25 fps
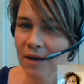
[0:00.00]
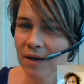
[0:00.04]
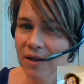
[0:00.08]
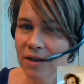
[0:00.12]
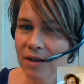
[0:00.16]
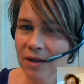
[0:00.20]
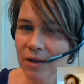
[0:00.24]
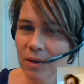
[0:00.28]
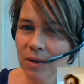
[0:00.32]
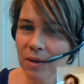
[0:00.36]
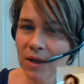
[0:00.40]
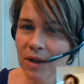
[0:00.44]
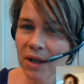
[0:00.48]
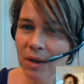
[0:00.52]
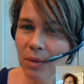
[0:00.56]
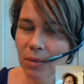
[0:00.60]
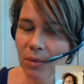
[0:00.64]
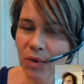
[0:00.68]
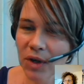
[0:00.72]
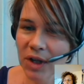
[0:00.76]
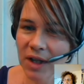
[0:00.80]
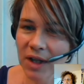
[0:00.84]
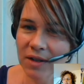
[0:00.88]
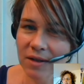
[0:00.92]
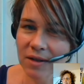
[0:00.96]
The only
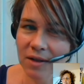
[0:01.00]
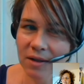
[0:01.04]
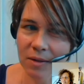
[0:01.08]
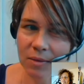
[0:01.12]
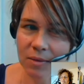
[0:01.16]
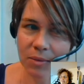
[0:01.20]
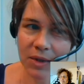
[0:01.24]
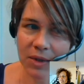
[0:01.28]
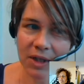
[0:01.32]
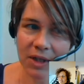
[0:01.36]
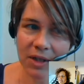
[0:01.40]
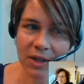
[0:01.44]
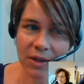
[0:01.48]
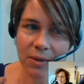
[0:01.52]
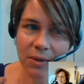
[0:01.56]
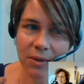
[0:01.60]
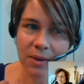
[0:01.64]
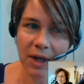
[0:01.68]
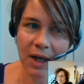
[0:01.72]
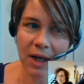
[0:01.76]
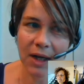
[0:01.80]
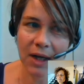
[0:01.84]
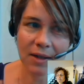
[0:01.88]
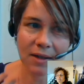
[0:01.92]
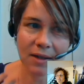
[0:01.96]
reason we do
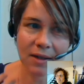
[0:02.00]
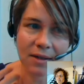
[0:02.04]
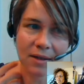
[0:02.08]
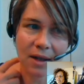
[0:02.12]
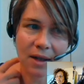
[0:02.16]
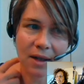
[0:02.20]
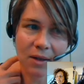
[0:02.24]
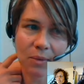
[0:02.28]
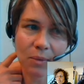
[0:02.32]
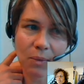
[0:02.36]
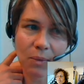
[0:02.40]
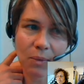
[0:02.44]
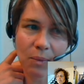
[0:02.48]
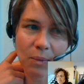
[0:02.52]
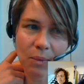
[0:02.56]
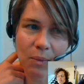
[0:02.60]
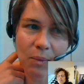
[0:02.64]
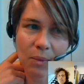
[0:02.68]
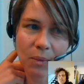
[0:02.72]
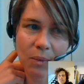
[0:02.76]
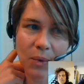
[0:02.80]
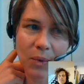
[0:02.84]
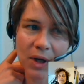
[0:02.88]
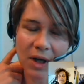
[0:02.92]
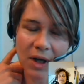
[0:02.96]
that is that
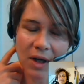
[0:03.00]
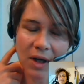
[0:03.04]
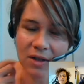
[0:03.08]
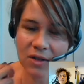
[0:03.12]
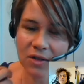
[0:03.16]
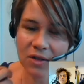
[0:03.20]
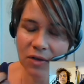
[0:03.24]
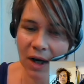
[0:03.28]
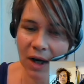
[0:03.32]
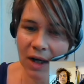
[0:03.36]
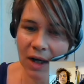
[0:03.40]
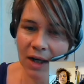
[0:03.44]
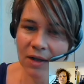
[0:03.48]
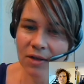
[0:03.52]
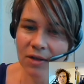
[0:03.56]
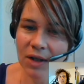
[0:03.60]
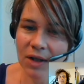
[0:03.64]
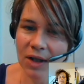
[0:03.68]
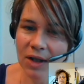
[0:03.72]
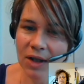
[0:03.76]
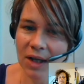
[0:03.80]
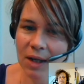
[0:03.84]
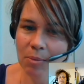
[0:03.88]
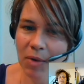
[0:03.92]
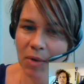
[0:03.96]
we are trying
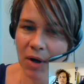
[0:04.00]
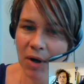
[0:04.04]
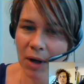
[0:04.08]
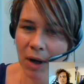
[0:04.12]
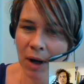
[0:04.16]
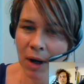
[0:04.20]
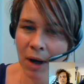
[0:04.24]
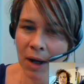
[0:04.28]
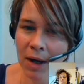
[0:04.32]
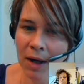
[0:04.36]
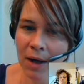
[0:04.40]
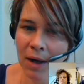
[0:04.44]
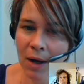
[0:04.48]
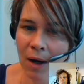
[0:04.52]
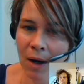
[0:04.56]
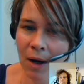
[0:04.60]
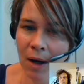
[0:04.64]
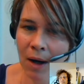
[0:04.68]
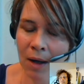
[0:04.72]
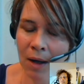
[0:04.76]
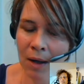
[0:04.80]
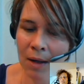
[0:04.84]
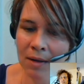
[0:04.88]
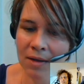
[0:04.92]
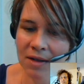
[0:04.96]
to keep an eye
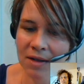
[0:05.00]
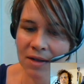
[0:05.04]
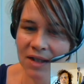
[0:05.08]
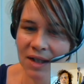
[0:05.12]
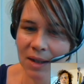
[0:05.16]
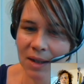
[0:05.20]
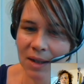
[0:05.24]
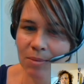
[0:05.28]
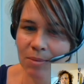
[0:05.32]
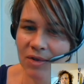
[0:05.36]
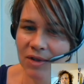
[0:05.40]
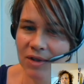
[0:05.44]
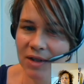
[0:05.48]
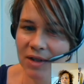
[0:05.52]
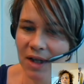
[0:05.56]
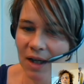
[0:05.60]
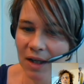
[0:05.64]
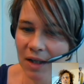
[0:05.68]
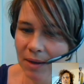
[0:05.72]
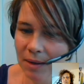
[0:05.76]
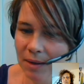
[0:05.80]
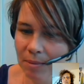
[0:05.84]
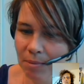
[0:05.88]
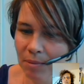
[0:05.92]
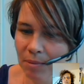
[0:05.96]
on teams
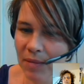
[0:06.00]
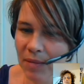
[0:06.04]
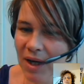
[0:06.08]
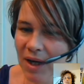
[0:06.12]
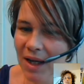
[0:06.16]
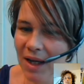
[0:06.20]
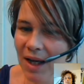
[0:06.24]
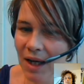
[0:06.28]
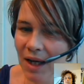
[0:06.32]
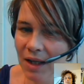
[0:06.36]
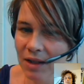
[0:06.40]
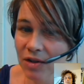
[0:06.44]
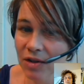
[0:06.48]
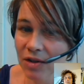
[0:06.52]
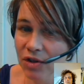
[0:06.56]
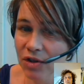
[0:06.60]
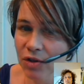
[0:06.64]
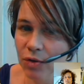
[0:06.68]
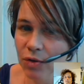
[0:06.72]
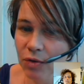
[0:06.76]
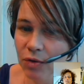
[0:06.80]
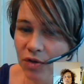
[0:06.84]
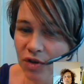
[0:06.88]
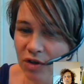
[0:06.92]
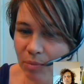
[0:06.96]
that may get
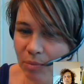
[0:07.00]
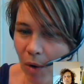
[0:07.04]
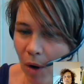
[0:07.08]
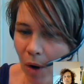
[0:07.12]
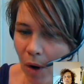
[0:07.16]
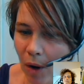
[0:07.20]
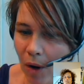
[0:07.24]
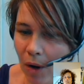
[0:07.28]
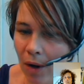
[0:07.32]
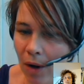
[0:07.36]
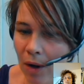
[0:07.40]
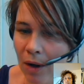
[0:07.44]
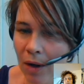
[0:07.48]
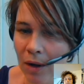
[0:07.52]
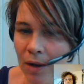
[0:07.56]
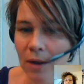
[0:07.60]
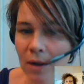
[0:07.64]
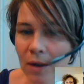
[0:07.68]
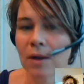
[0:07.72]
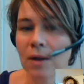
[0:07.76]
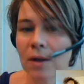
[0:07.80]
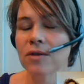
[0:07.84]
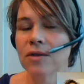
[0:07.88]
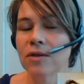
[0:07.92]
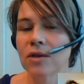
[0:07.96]
too small.
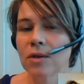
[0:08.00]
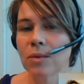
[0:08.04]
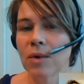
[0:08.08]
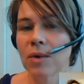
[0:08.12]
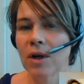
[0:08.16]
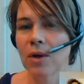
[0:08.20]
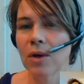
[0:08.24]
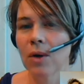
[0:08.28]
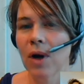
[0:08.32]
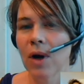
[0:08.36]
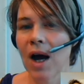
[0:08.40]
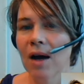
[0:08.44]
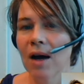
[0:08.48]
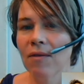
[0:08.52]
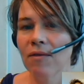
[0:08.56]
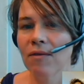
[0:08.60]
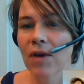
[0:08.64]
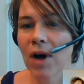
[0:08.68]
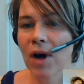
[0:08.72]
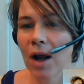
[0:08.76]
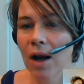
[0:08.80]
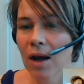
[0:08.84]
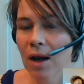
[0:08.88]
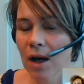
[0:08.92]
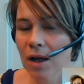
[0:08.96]
So when you have
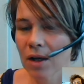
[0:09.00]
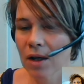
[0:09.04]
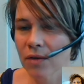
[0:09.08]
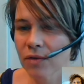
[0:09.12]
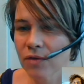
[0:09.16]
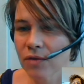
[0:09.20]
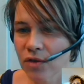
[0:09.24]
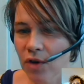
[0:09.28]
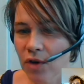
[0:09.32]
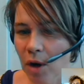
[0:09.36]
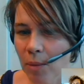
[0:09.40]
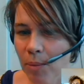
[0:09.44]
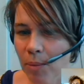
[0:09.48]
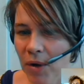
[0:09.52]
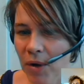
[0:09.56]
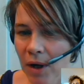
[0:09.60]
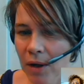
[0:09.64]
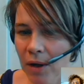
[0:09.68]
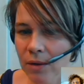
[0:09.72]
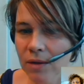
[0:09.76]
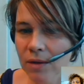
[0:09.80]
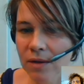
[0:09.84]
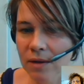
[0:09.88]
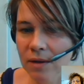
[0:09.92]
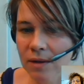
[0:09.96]
a lot of
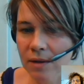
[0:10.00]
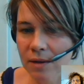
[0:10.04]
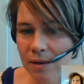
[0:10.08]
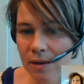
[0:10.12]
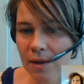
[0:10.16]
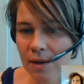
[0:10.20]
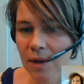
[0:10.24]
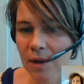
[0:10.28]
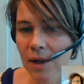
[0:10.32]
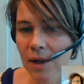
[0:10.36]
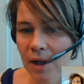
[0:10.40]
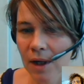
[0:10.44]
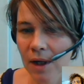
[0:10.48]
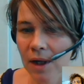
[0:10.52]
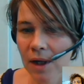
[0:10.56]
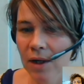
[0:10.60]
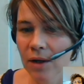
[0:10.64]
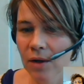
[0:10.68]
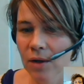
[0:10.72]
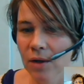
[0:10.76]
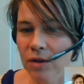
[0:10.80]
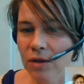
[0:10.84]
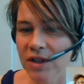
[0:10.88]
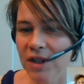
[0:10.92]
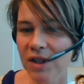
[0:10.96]
dropouts in
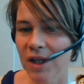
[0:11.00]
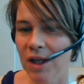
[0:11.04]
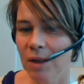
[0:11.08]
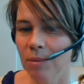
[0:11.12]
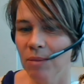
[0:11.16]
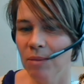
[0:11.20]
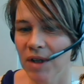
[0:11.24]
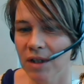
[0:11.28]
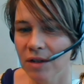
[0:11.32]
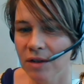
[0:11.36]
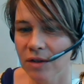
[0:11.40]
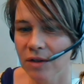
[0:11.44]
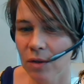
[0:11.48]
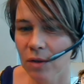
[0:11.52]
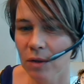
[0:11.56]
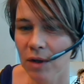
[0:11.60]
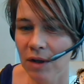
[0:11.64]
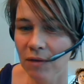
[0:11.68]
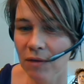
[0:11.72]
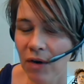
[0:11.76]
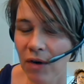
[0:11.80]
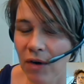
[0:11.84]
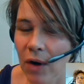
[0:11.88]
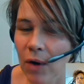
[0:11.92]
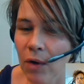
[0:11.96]
your team and there's
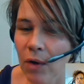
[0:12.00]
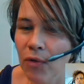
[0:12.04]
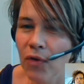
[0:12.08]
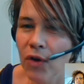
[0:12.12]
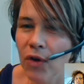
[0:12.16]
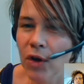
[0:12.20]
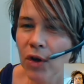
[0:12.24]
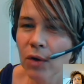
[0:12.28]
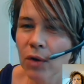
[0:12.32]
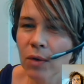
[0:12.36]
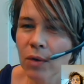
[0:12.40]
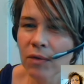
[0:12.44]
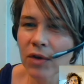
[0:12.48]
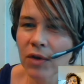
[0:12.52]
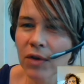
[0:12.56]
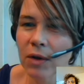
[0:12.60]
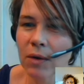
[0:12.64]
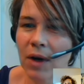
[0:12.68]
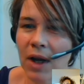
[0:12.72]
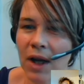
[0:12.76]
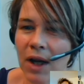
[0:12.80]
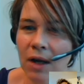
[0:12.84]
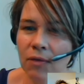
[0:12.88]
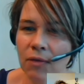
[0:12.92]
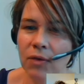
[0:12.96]
only very few of you
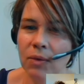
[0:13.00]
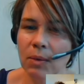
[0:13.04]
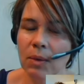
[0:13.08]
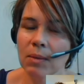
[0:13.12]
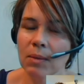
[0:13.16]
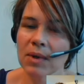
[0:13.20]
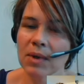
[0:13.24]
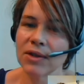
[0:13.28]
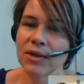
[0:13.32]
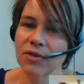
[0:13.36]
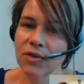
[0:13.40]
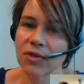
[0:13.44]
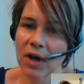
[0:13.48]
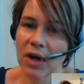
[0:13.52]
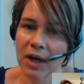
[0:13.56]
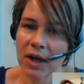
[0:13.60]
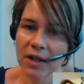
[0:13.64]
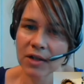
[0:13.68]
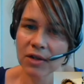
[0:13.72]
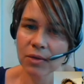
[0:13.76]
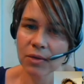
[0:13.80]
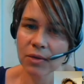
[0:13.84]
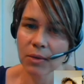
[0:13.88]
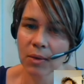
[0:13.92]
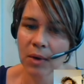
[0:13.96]
left, we will try
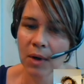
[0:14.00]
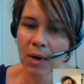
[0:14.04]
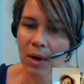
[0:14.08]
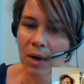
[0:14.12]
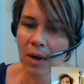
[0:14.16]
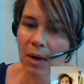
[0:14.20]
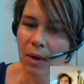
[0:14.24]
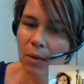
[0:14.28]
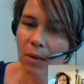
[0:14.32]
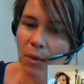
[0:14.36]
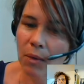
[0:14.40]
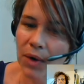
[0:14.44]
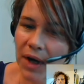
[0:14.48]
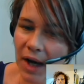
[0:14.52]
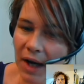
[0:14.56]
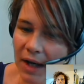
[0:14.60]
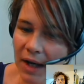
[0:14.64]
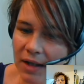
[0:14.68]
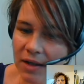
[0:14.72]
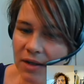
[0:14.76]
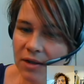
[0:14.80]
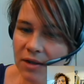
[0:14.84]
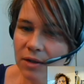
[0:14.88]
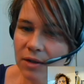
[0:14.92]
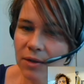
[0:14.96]
to
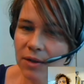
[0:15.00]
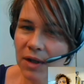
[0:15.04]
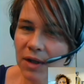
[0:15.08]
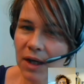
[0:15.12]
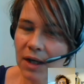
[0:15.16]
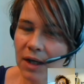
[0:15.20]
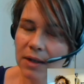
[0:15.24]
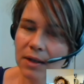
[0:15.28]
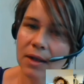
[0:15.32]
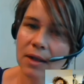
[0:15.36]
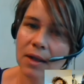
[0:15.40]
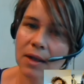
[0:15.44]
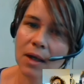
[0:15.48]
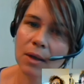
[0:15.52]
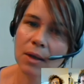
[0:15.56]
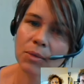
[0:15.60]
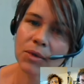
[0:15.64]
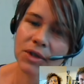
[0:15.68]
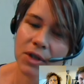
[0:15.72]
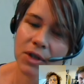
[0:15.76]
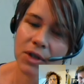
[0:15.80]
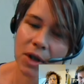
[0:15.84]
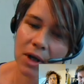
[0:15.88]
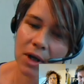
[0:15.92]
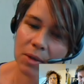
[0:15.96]
react to that. And I will
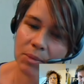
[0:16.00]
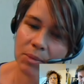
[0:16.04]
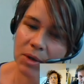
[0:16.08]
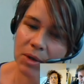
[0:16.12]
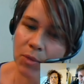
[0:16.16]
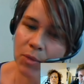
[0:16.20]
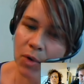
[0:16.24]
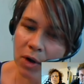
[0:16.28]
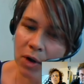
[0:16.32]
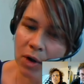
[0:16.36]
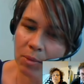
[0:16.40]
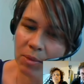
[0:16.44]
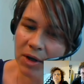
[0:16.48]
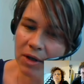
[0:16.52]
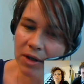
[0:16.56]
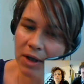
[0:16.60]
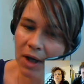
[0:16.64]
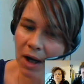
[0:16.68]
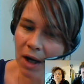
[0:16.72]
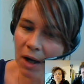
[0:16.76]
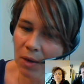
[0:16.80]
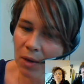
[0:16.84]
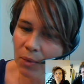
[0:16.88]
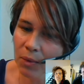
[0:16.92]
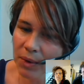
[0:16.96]
talk a bit more about
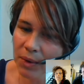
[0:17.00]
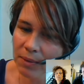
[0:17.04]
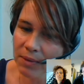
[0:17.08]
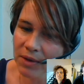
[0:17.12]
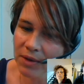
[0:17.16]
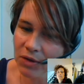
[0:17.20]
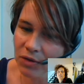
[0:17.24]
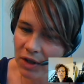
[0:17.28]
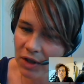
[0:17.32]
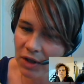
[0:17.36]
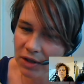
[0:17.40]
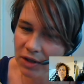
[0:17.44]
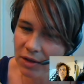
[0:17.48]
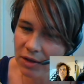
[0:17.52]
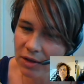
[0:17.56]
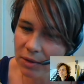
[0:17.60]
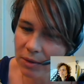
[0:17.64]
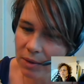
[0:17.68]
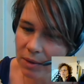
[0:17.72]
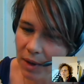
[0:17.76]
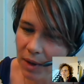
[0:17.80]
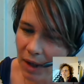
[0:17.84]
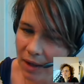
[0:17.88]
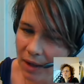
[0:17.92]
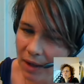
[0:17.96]
how we will try to
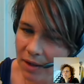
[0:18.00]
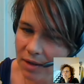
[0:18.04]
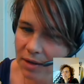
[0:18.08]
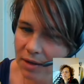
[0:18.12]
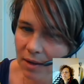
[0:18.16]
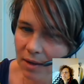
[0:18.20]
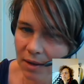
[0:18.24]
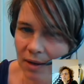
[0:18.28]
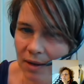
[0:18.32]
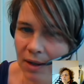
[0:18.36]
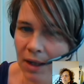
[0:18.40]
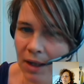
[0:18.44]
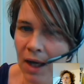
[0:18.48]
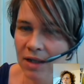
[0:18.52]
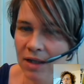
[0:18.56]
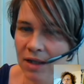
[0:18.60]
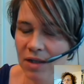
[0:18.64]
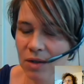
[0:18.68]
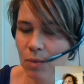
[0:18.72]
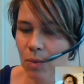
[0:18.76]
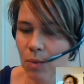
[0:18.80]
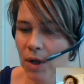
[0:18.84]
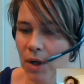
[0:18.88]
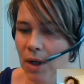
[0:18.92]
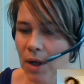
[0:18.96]
do that
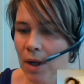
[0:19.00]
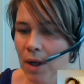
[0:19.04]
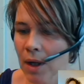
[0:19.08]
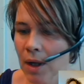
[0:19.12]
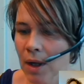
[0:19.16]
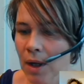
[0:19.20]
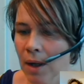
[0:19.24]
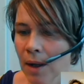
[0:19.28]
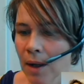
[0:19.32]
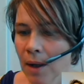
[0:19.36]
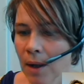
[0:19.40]
next week.